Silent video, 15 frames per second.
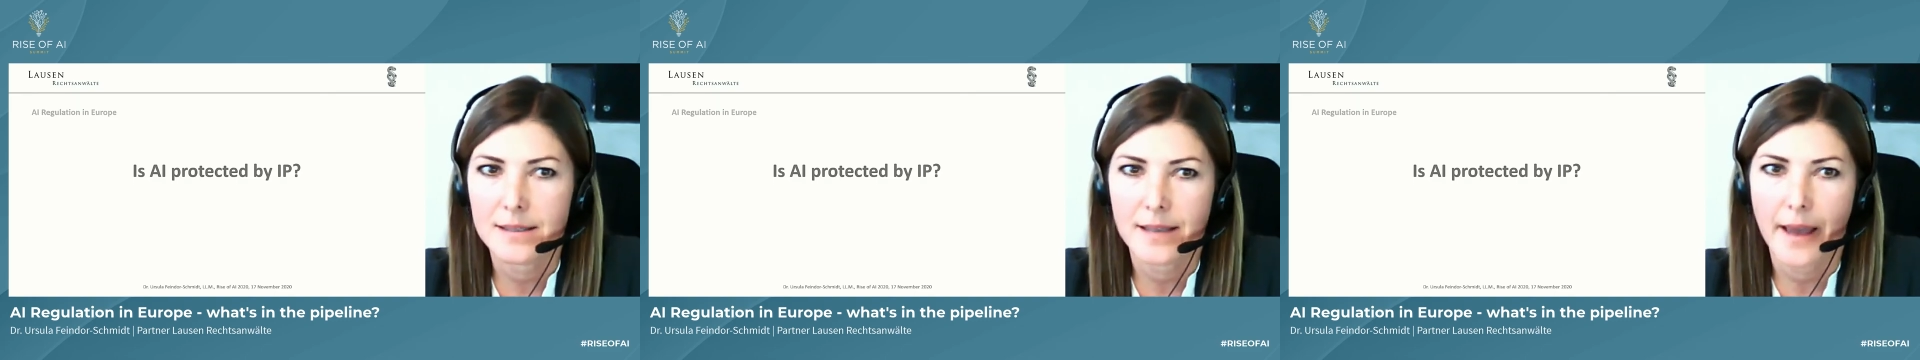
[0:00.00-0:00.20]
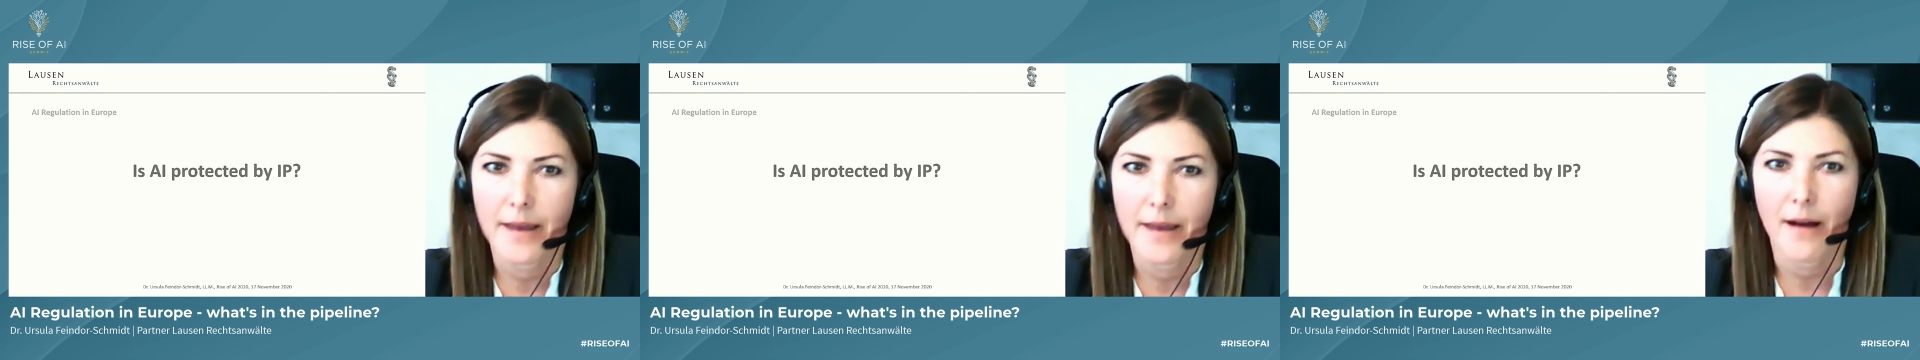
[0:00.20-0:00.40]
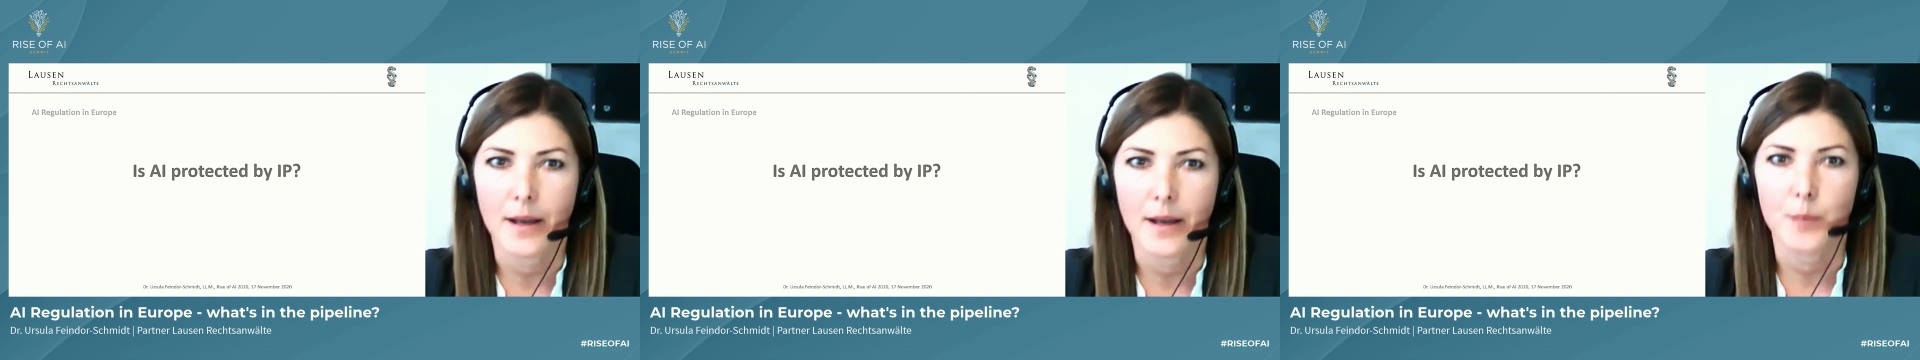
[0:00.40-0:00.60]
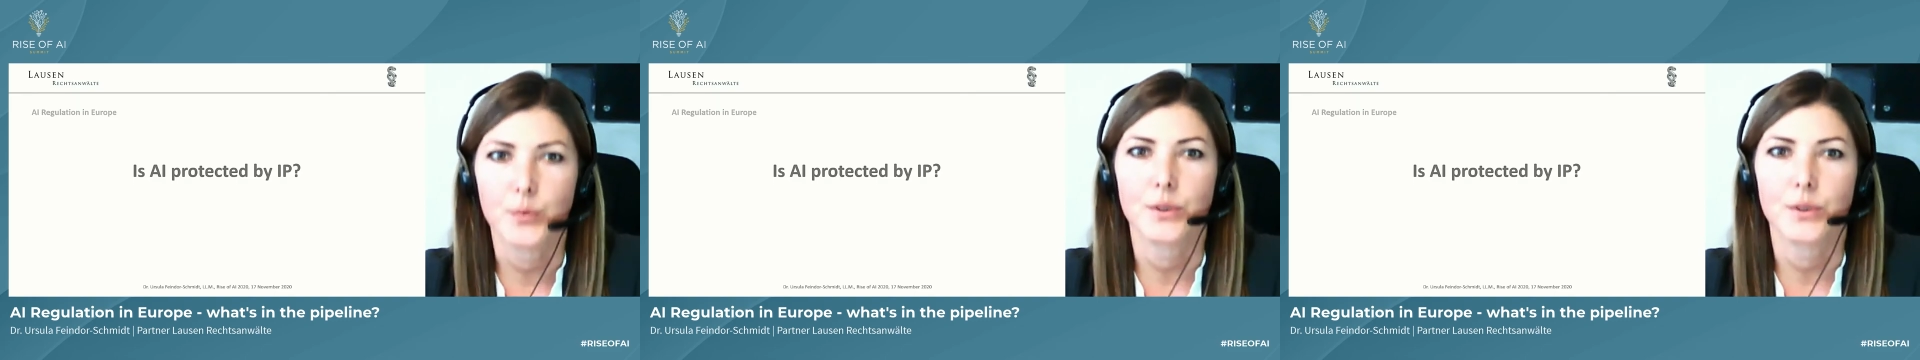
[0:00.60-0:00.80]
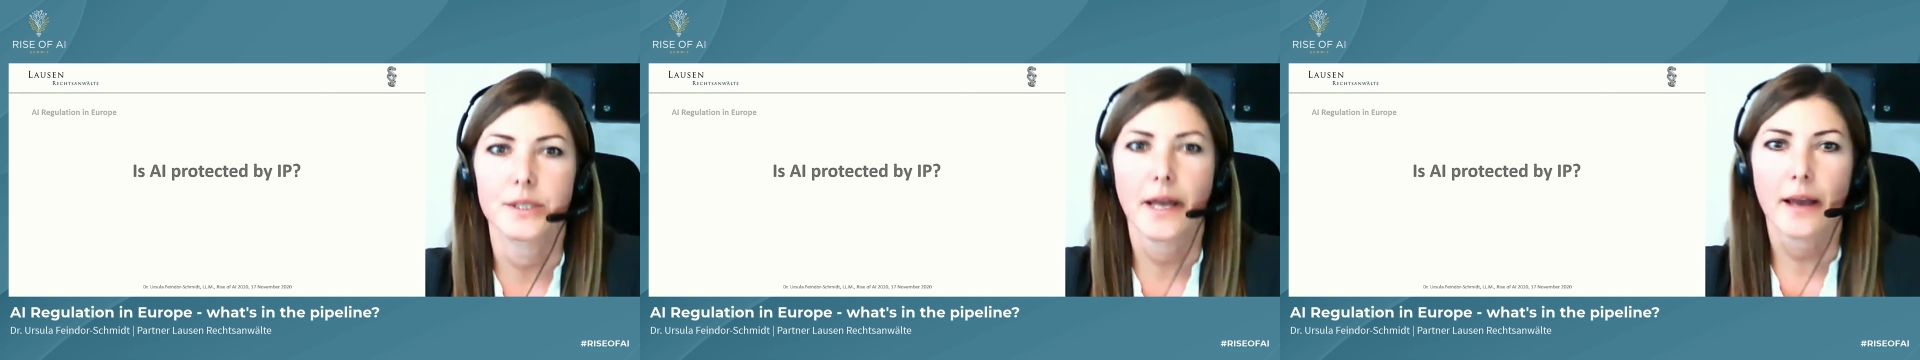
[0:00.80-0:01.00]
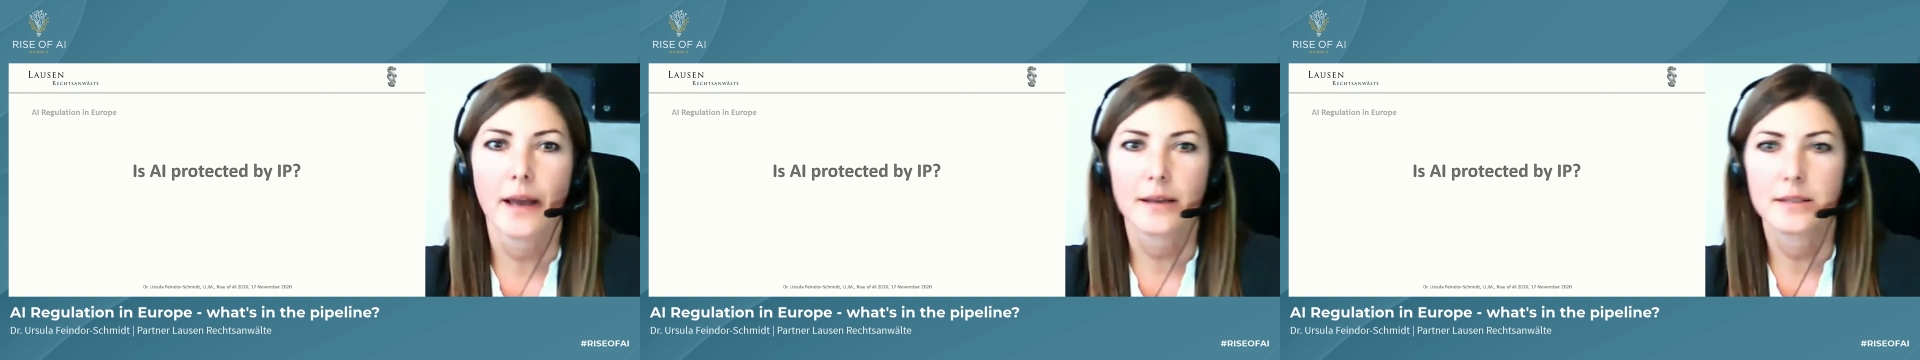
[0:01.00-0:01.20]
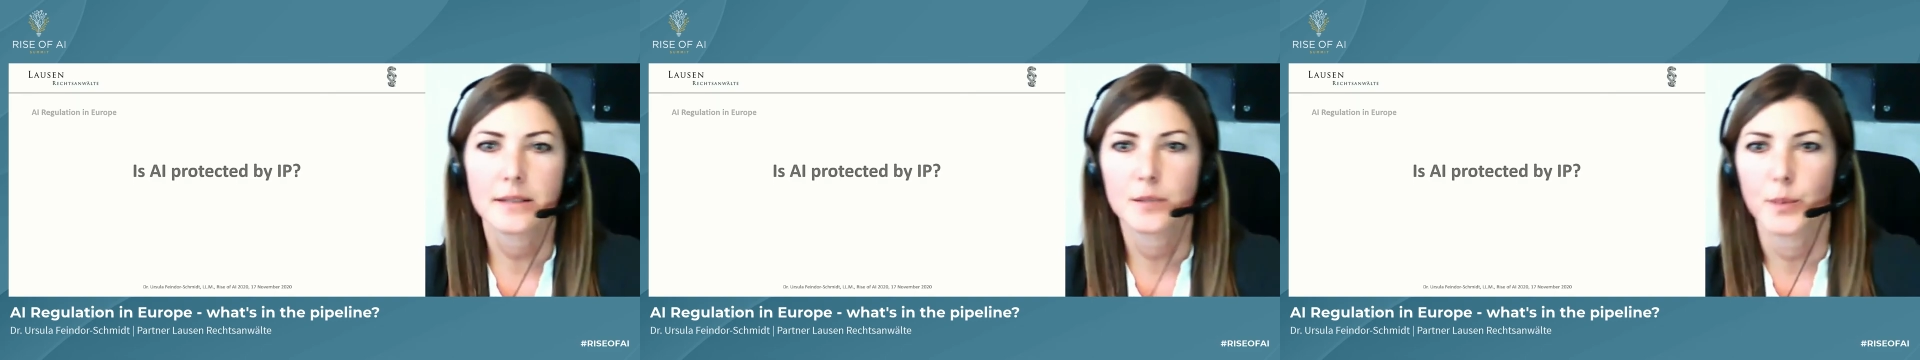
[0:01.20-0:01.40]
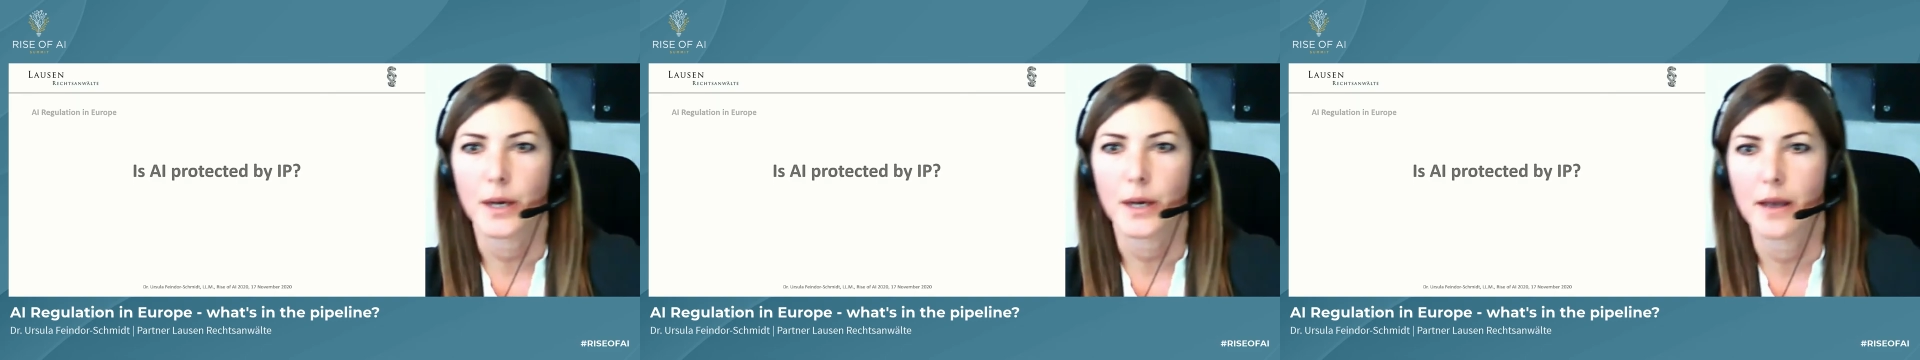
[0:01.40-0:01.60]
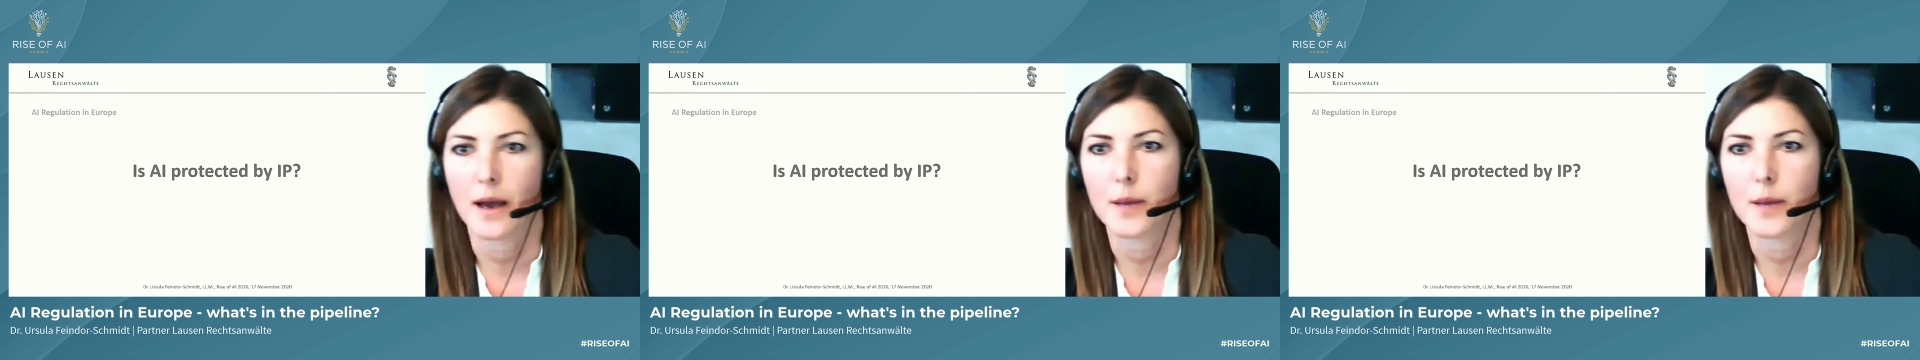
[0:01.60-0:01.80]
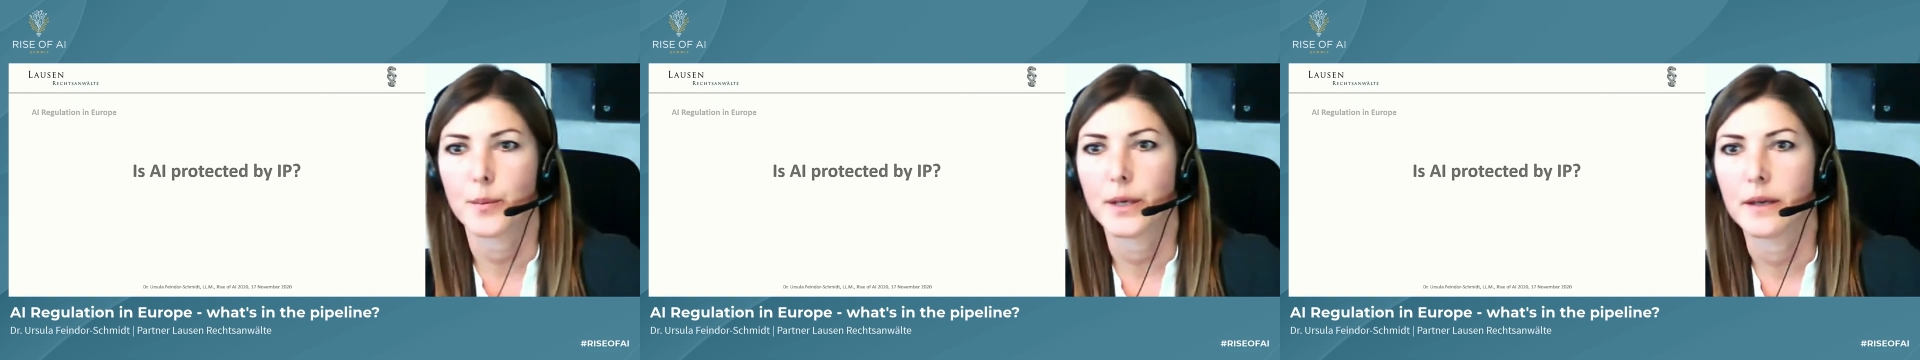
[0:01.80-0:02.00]
AI protected
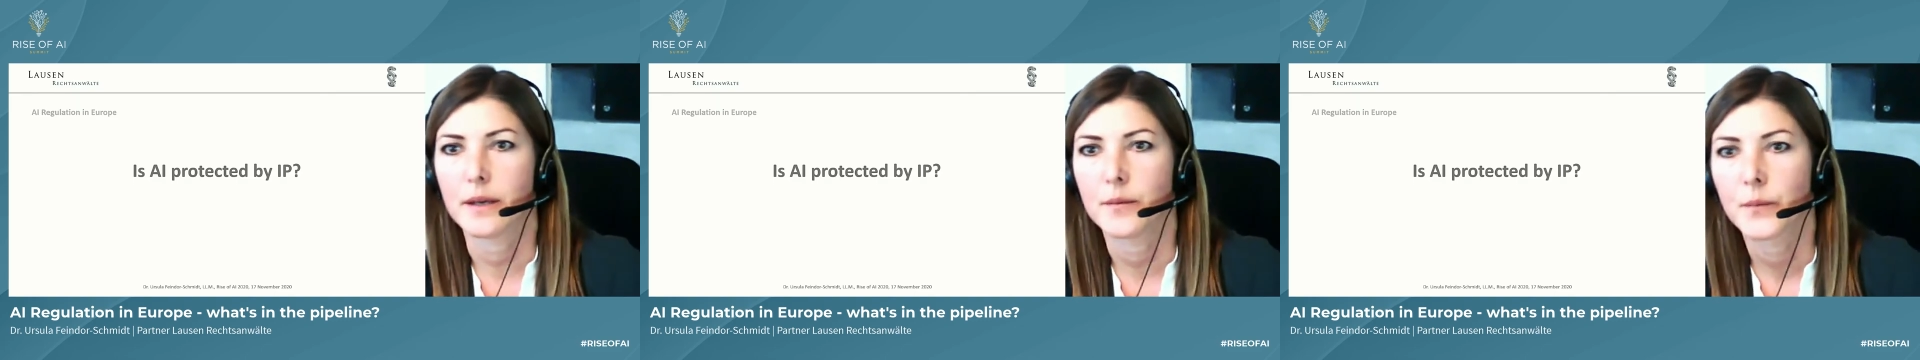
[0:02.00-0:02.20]
by IP?